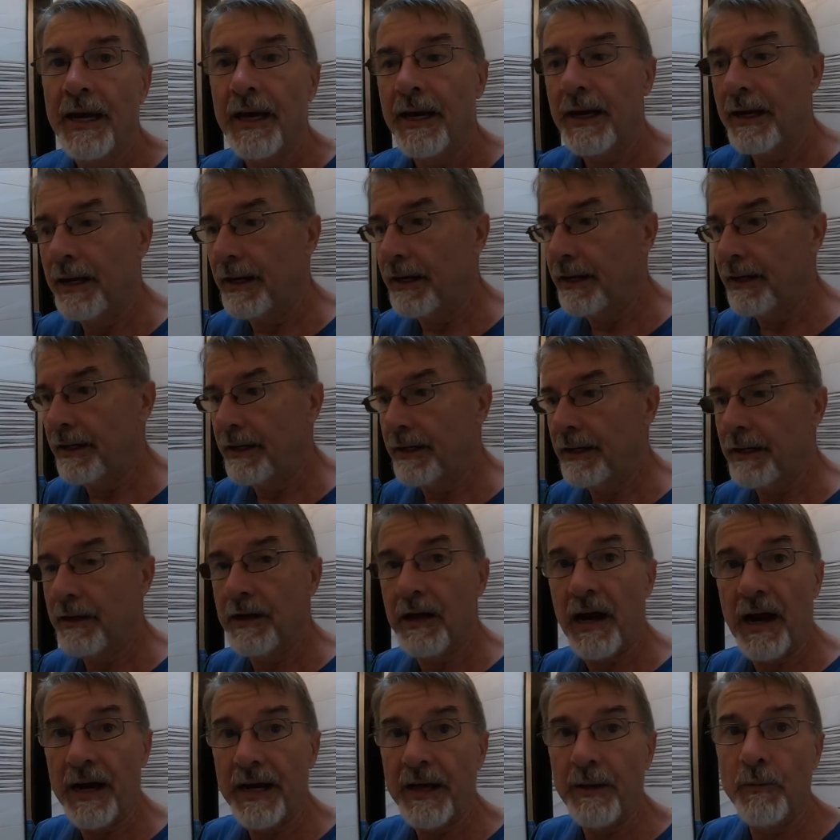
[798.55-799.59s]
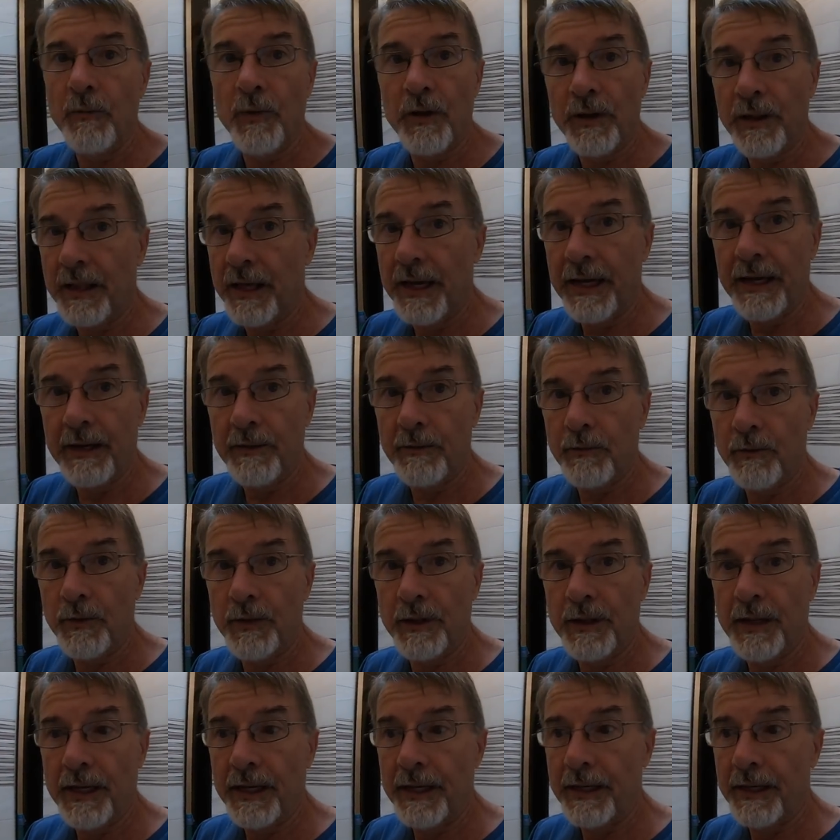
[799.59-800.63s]
uh, cutting with a
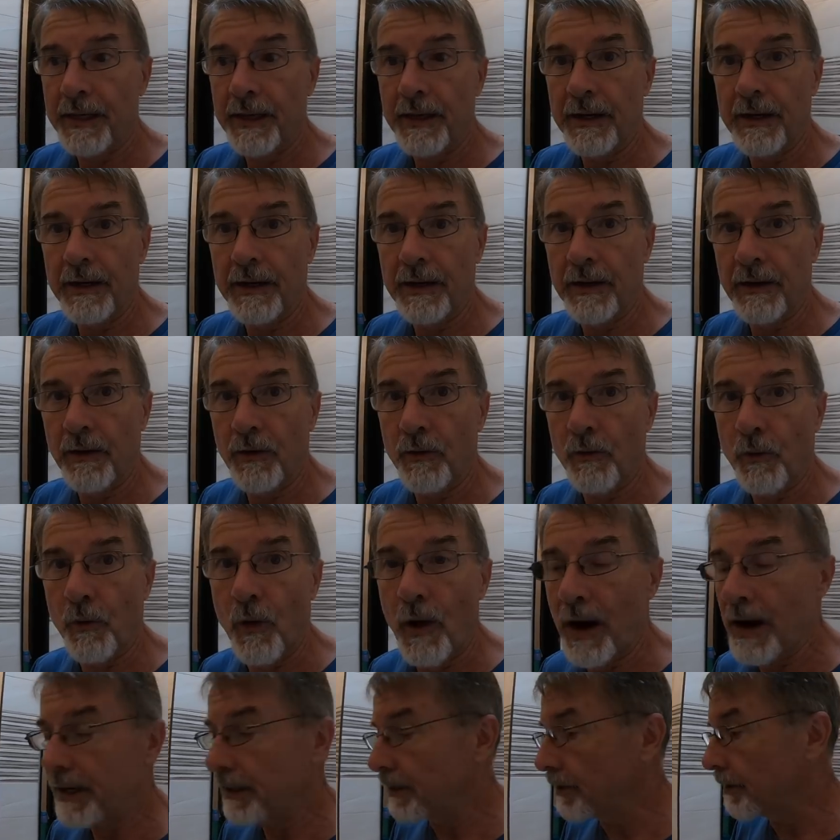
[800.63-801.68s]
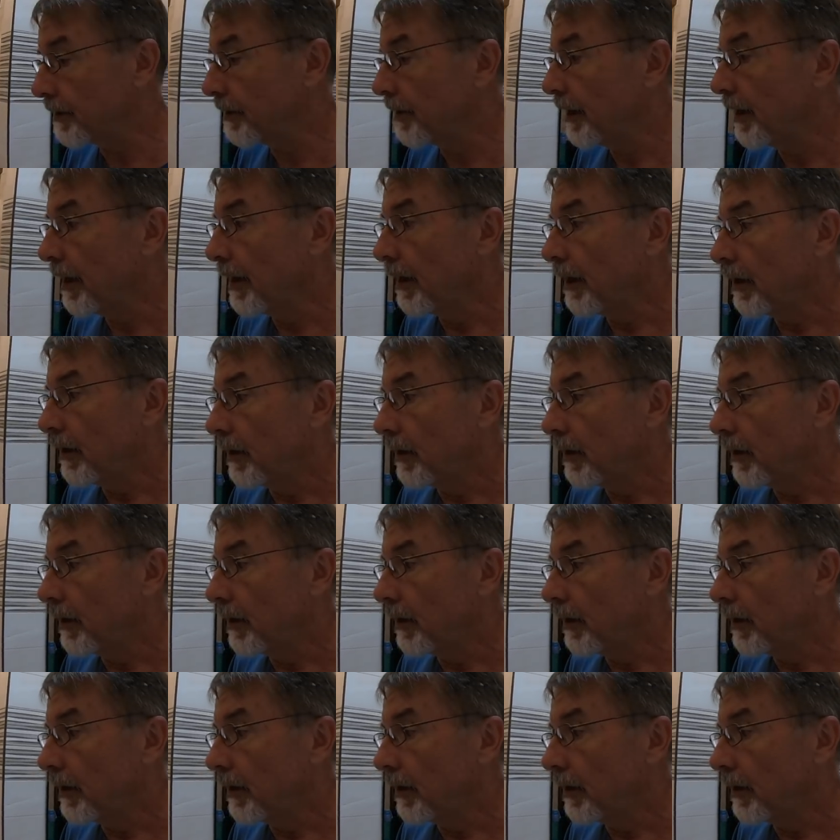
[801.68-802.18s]
with a, a uh, grinder